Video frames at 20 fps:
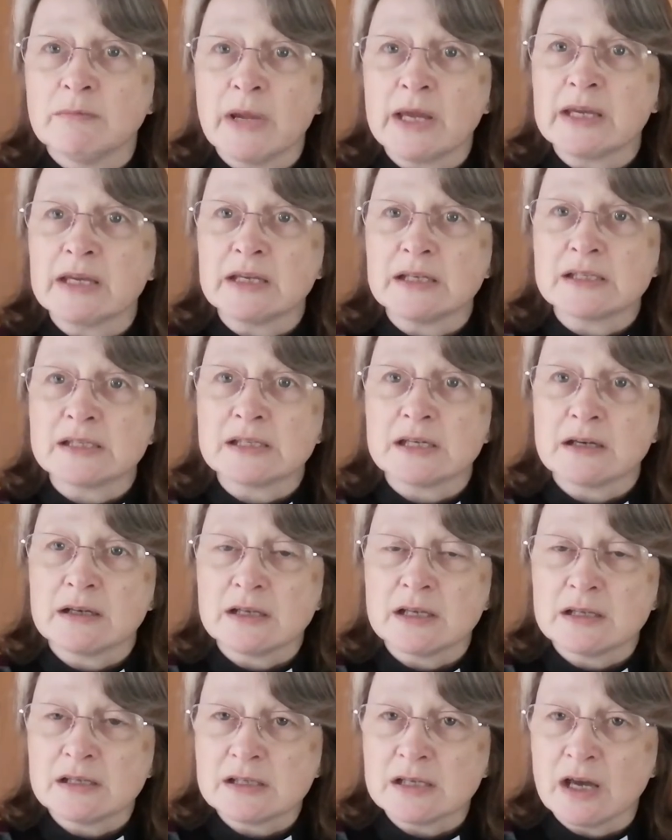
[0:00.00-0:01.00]
make it
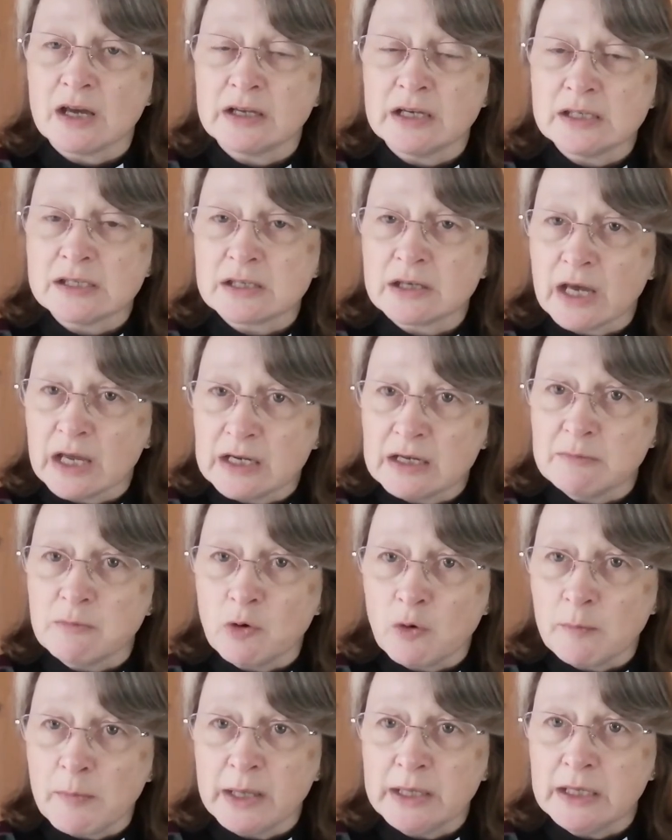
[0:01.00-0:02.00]
turn into any
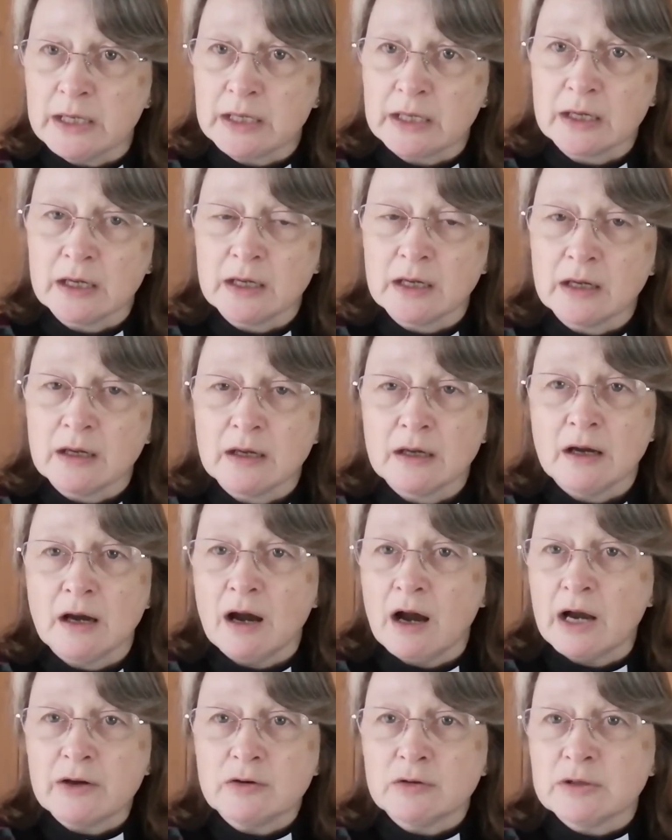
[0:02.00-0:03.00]
more money.
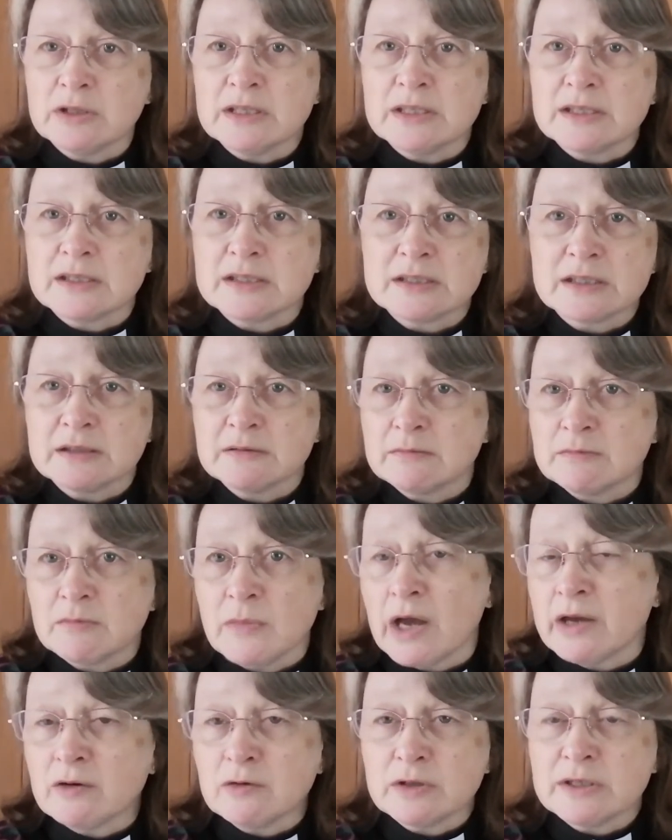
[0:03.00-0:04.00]
I couldn't
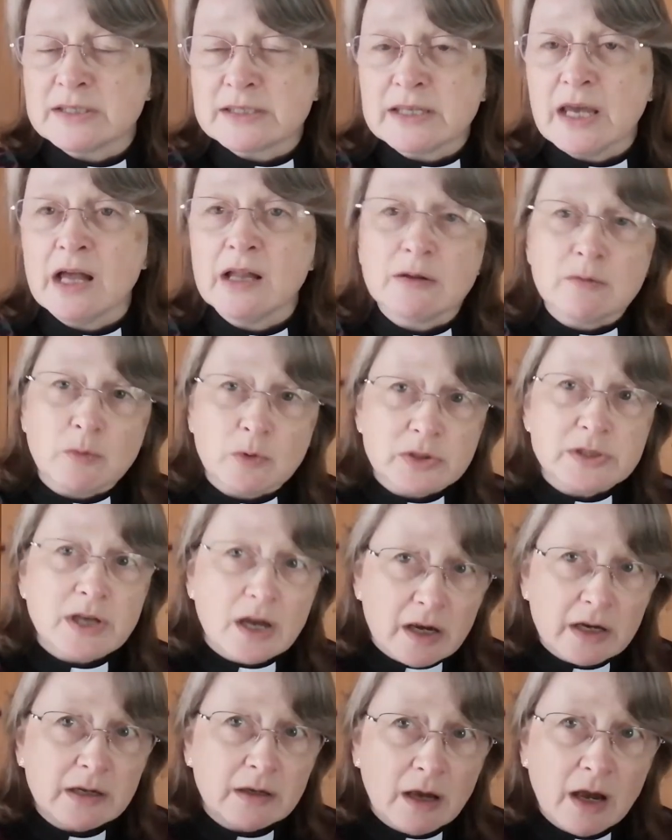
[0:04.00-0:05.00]
sell what
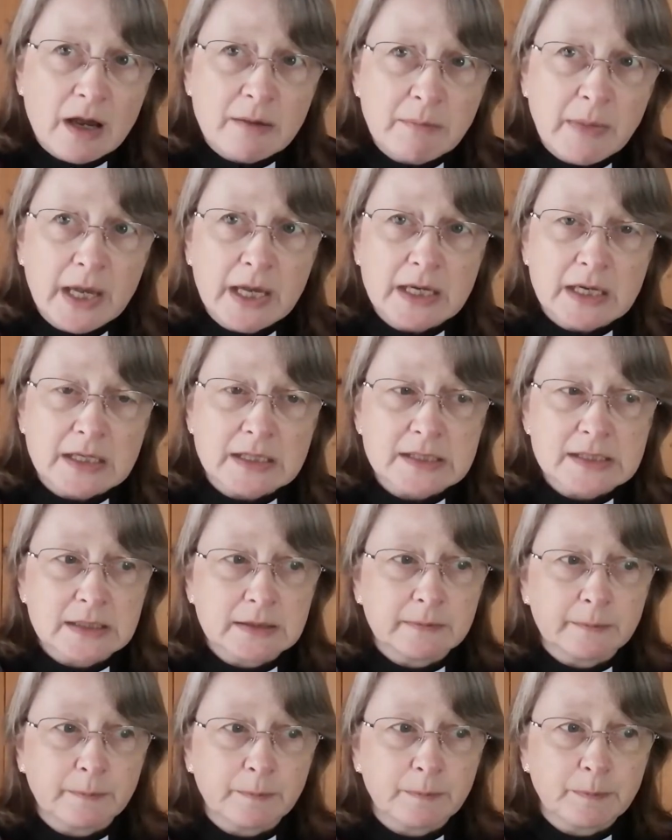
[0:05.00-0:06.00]
I made.
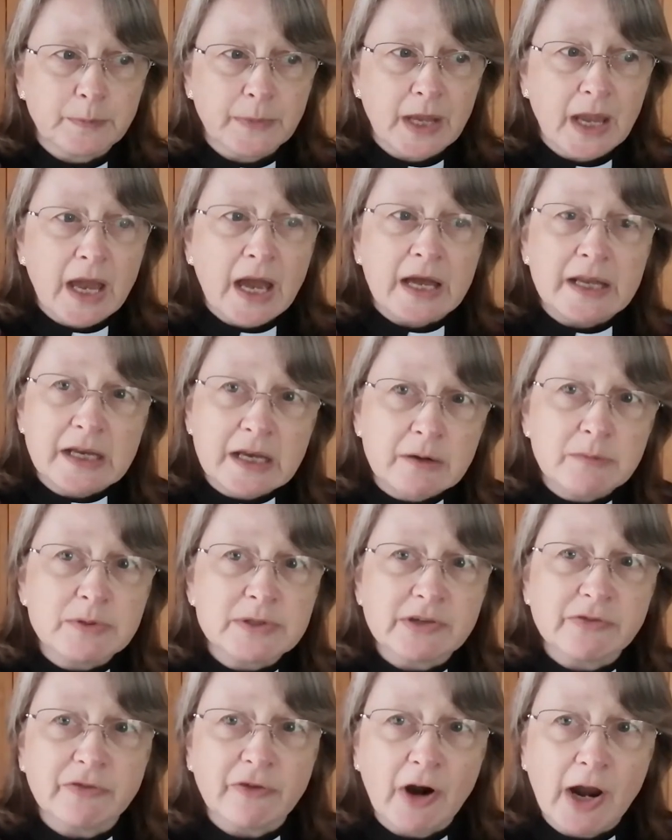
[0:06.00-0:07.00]
And he
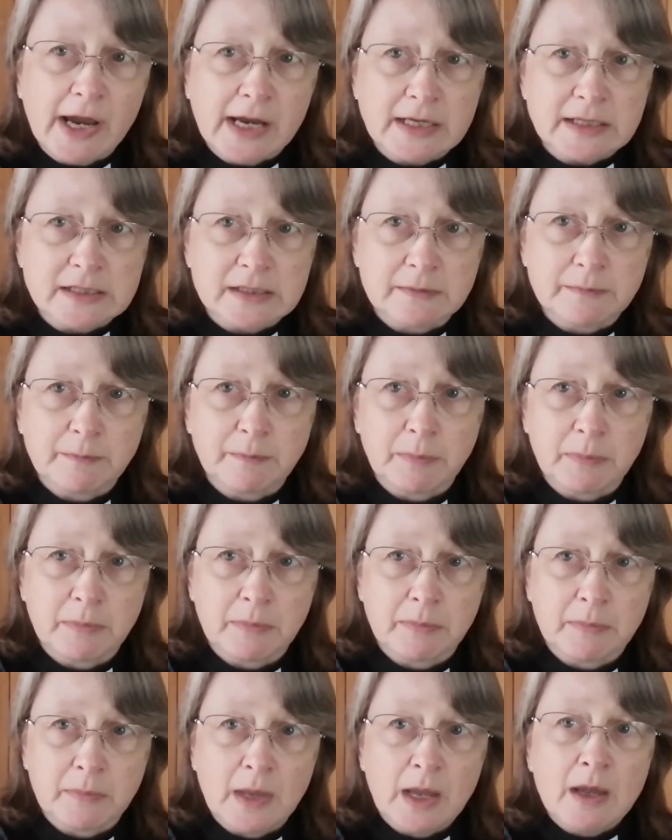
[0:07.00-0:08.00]
was afraid
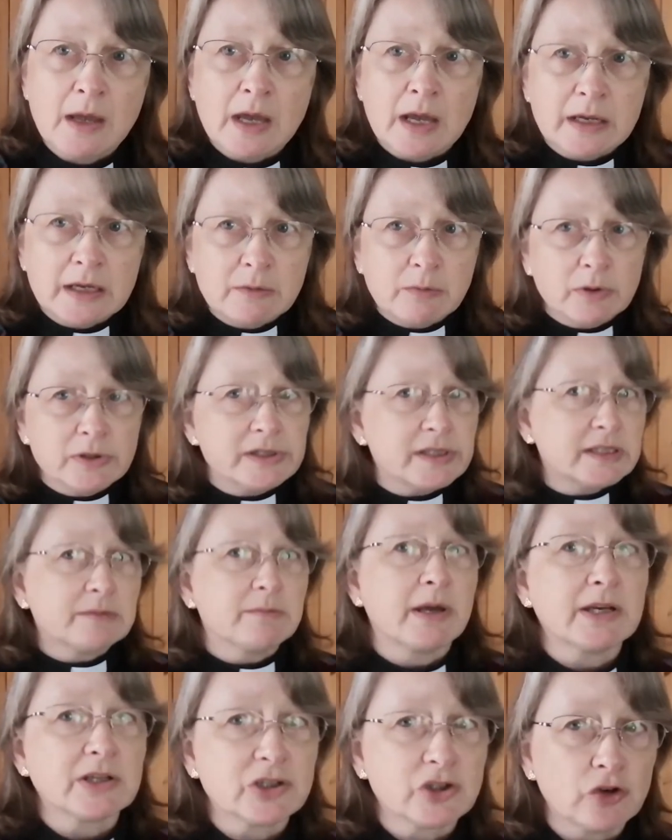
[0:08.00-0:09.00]
and he wanted to
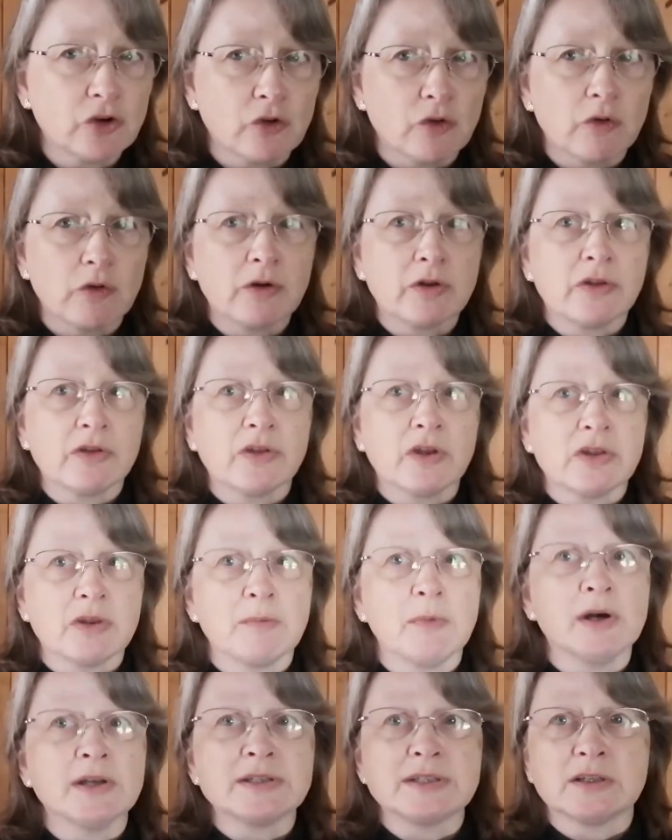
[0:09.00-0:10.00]
make sure that
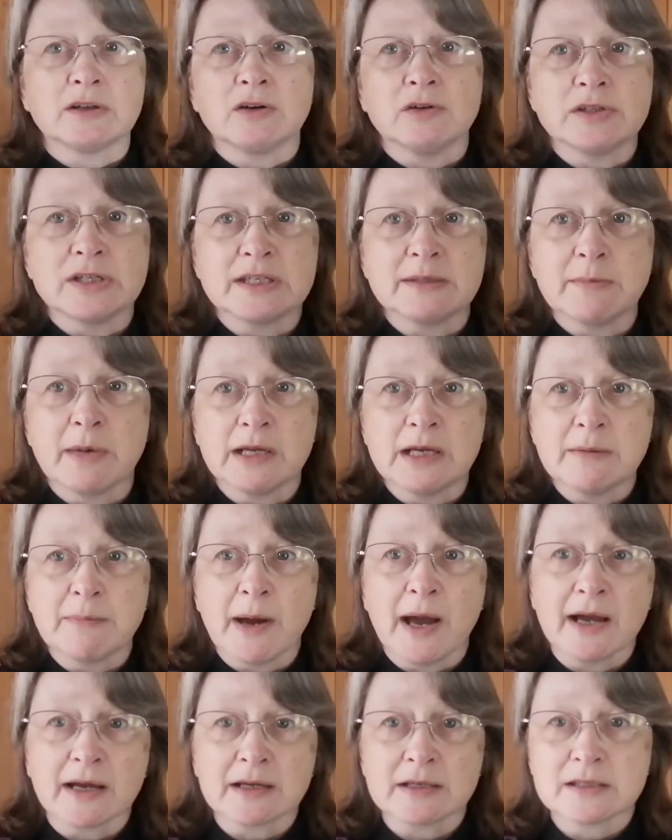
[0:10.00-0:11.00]
the master got his money
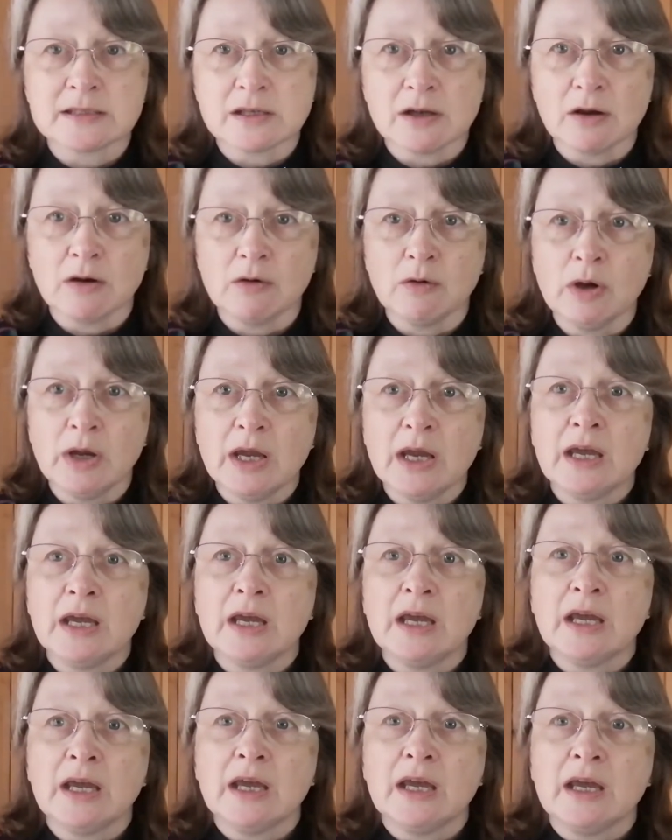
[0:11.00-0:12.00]
back. So
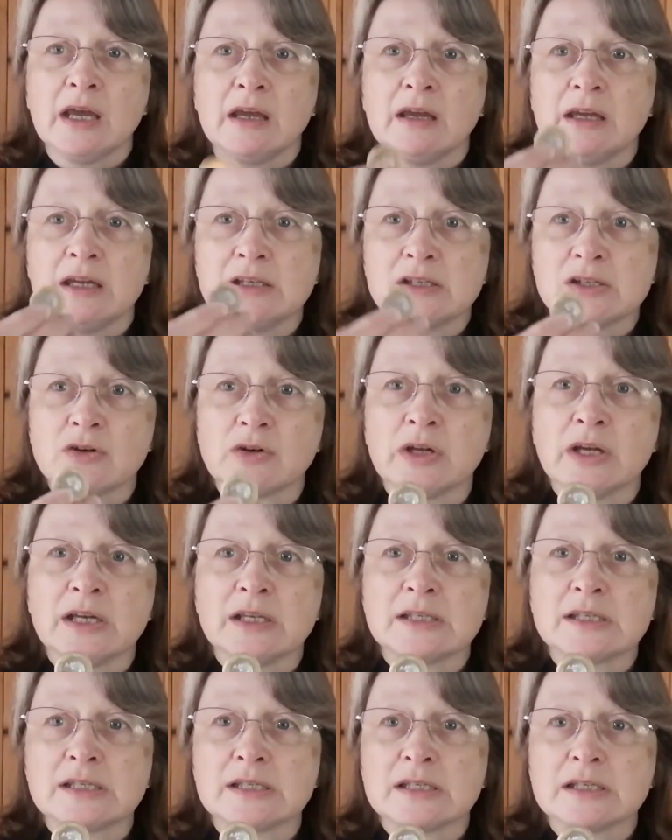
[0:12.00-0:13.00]
he took
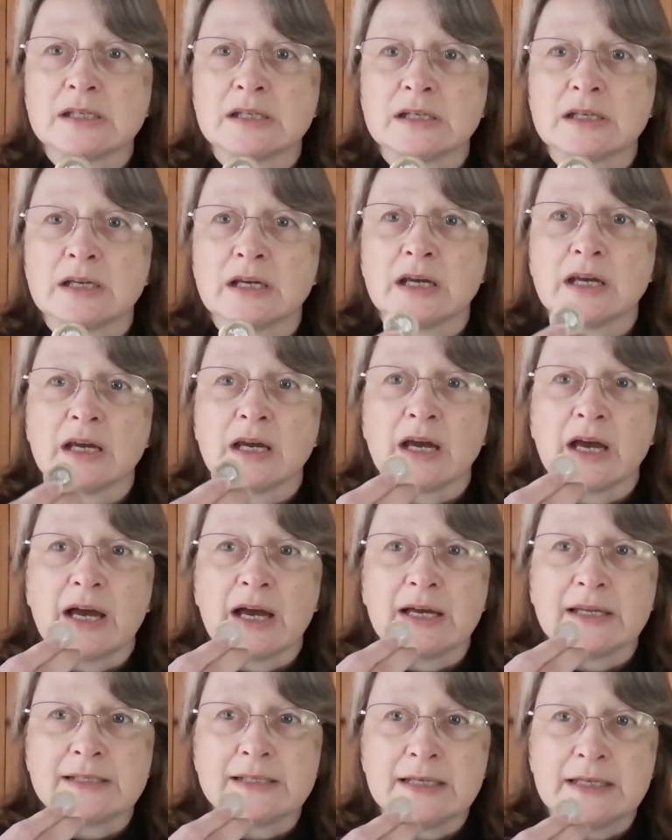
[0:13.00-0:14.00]
it
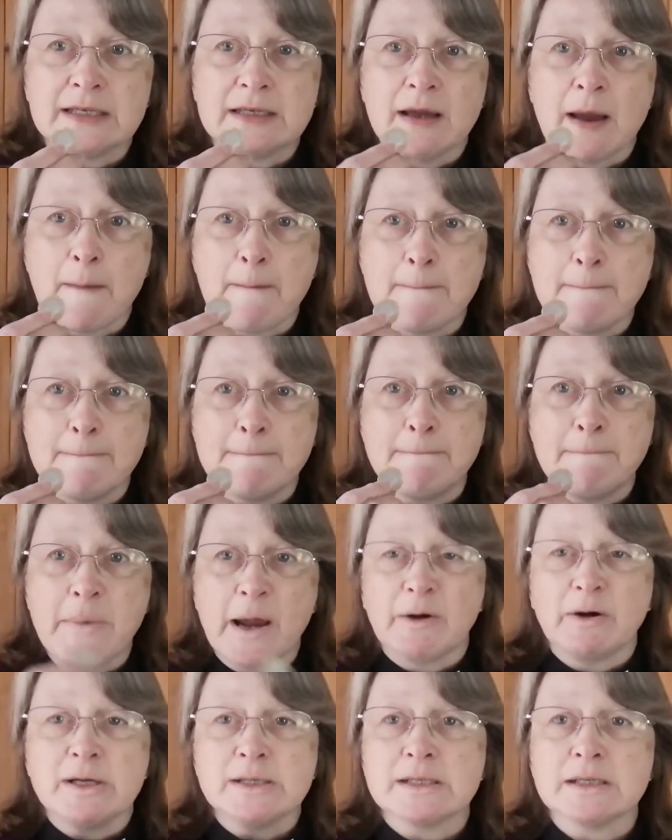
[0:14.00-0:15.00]
and he
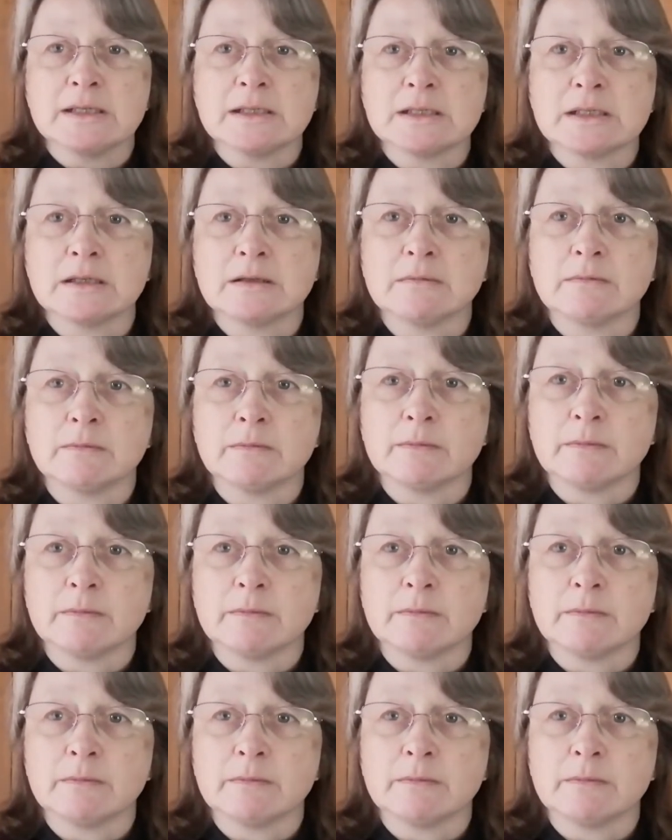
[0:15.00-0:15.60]
buried it.